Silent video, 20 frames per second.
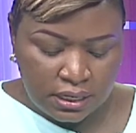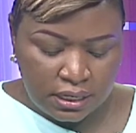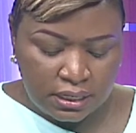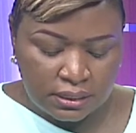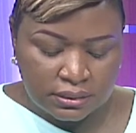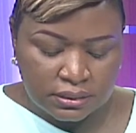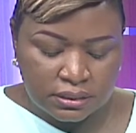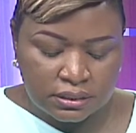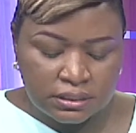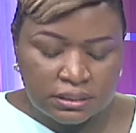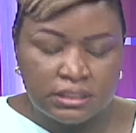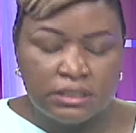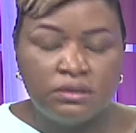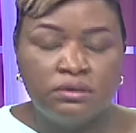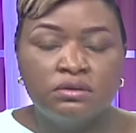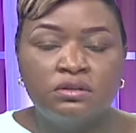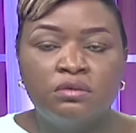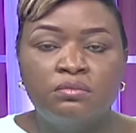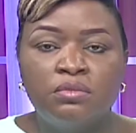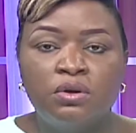It's
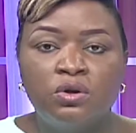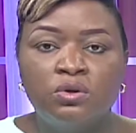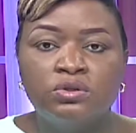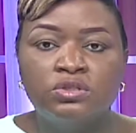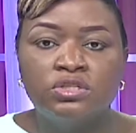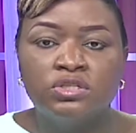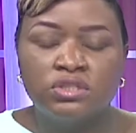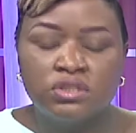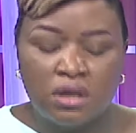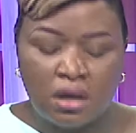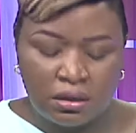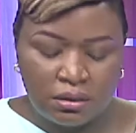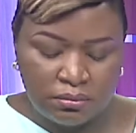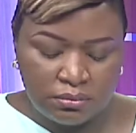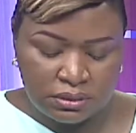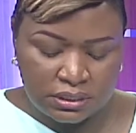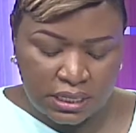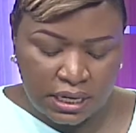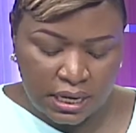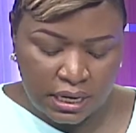considered the most
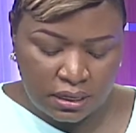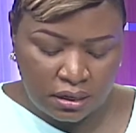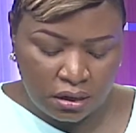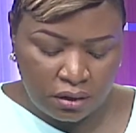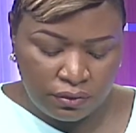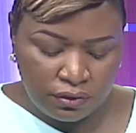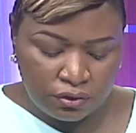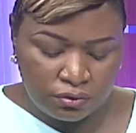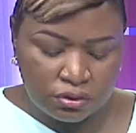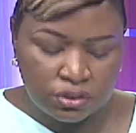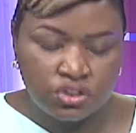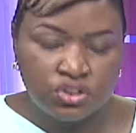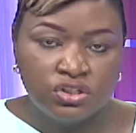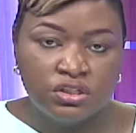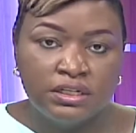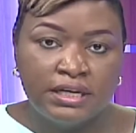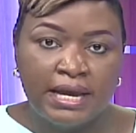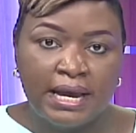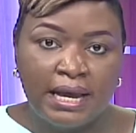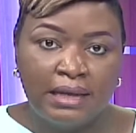solemn day on the
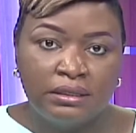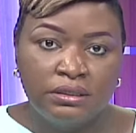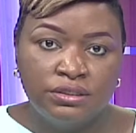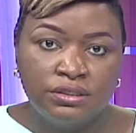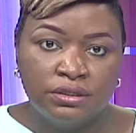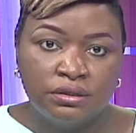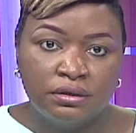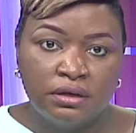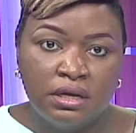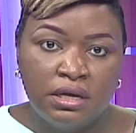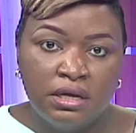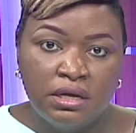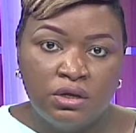Christian calendar.